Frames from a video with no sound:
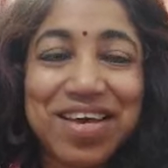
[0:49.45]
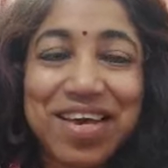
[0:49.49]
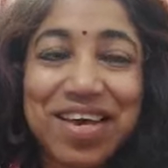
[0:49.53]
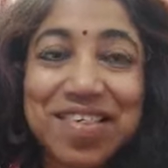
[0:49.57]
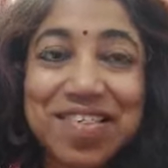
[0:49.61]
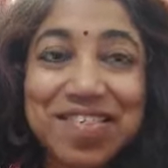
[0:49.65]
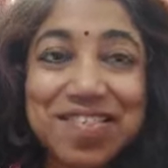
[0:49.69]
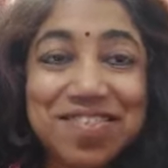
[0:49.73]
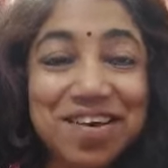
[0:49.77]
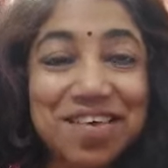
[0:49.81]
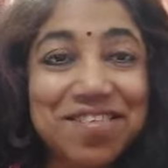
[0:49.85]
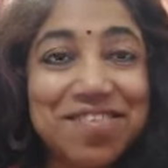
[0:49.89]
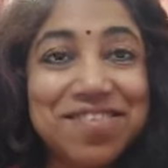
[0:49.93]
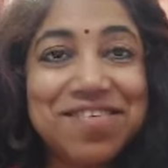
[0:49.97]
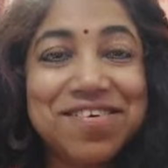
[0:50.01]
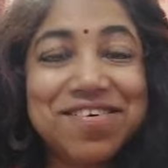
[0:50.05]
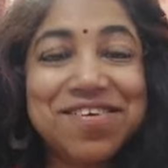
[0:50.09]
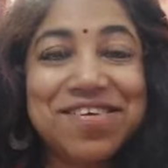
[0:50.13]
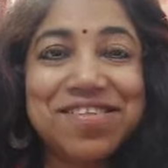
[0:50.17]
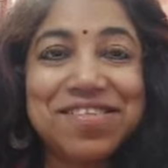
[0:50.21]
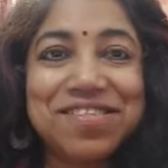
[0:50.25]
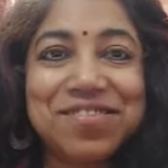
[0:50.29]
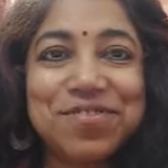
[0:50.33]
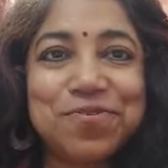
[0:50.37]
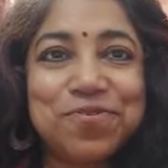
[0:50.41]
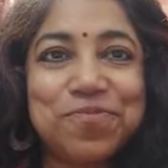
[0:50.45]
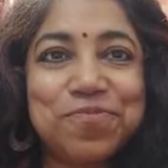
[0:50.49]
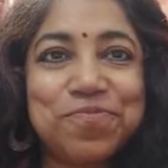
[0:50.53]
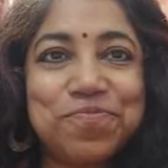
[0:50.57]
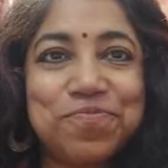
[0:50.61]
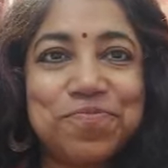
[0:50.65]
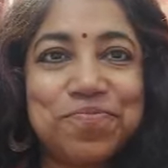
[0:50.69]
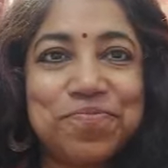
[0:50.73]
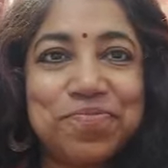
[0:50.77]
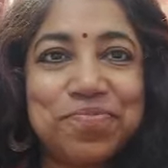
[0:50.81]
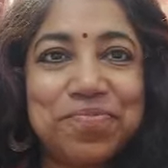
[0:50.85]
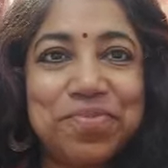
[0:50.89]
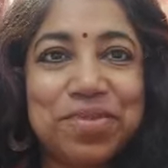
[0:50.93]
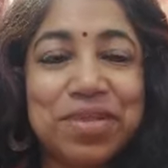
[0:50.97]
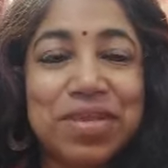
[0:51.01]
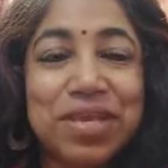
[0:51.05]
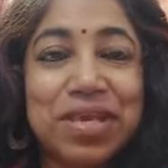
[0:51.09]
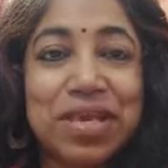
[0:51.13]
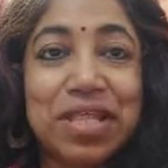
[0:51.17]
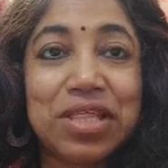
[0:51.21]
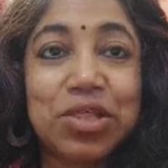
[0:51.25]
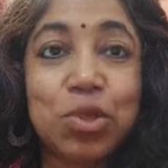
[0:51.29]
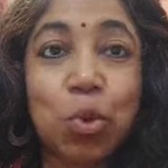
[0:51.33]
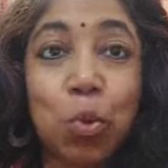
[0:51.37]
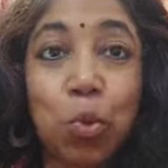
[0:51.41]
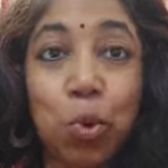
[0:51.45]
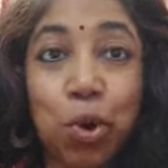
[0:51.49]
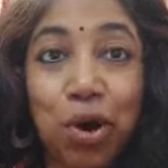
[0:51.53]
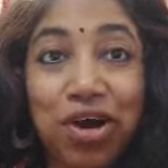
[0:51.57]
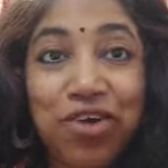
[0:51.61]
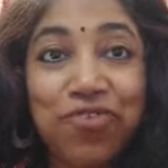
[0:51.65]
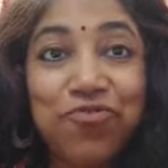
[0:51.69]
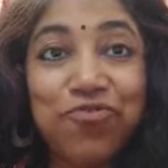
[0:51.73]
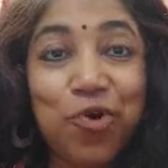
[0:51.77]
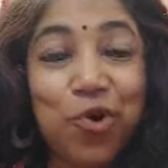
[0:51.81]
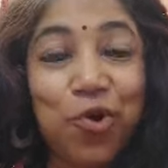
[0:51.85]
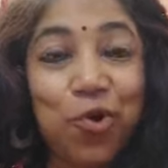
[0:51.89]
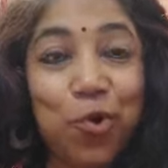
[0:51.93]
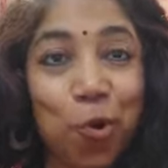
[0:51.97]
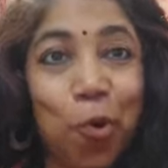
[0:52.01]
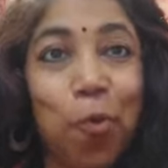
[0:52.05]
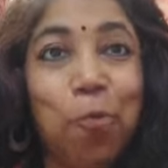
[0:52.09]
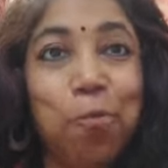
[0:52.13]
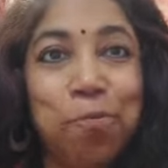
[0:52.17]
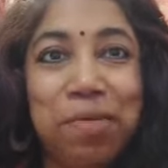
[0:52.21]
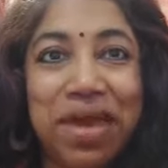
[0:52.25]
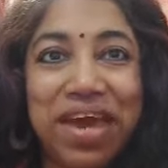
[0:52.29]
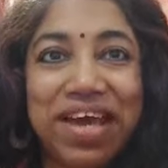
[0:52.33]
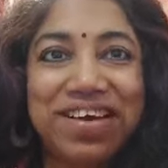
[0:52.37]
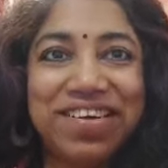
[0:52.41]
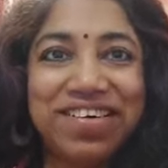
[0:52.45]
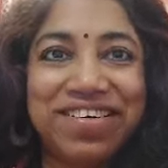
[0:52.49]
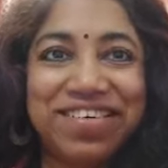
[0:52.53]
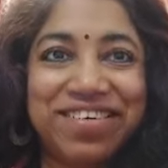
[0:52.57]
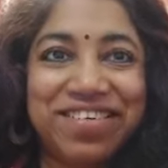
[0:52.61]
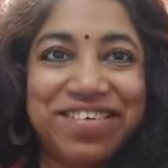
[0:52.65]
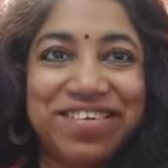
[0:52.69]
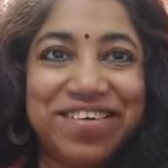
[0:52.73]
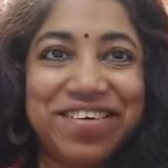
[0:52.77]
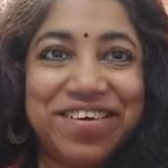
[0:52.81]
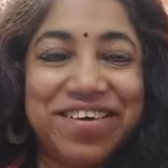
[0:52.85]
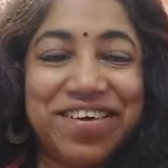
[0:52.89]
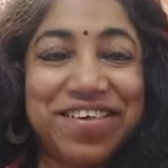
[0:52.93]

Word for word: In Sanskrit, the word for homemaker